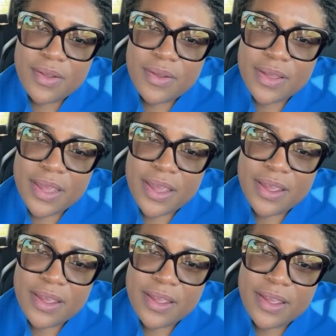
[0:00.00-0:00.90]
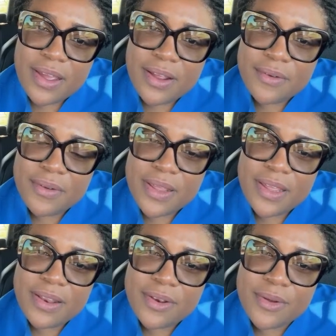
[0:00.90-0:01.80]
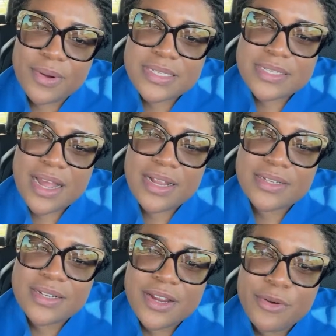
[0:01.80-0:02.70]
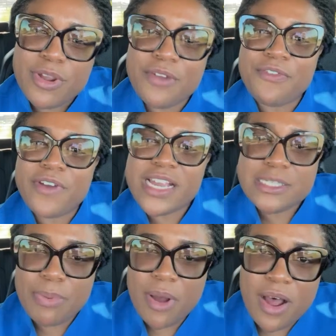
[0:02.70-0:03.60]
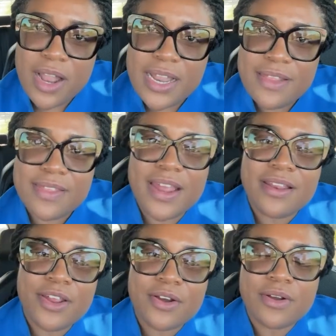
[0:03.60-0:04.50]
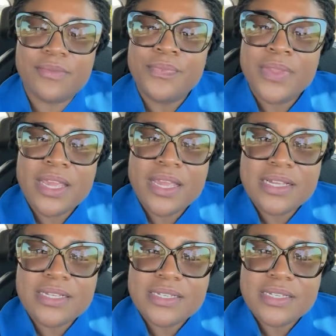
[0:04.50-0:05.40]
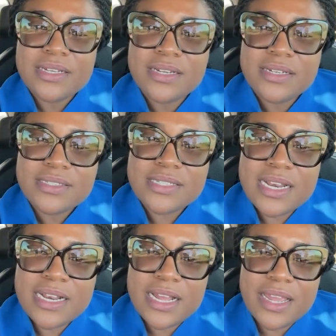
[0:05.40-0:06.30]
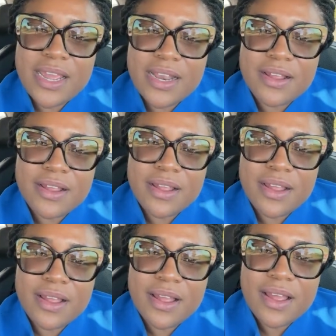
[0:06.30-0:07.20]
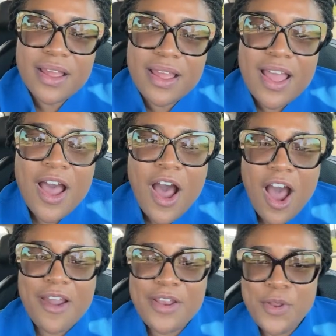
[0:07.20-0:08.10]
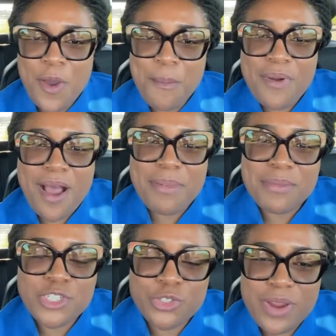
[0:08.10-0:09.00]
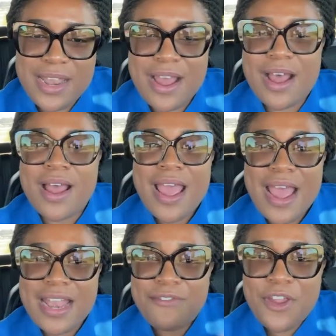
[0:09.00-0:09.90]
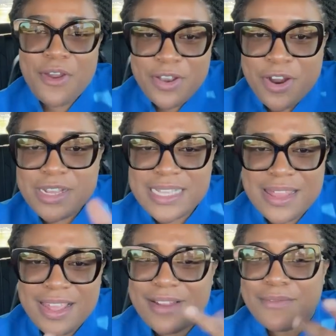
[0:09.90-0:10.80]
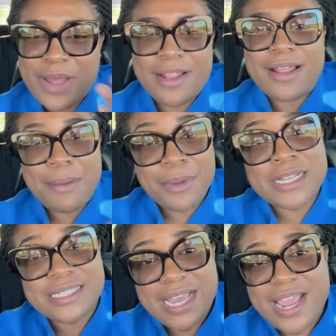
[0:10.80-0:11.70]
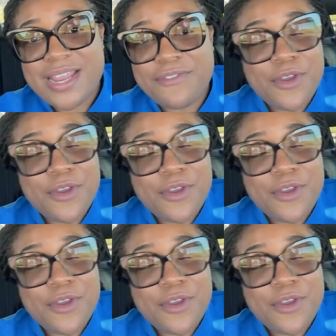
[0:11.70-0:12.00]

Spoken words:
Okay, I don't really know what's that. Rephrase, Paul, and then, you know, send it again. All right, no problem, Trina. And if you're a nurse, I think... Well, I'm going to say it.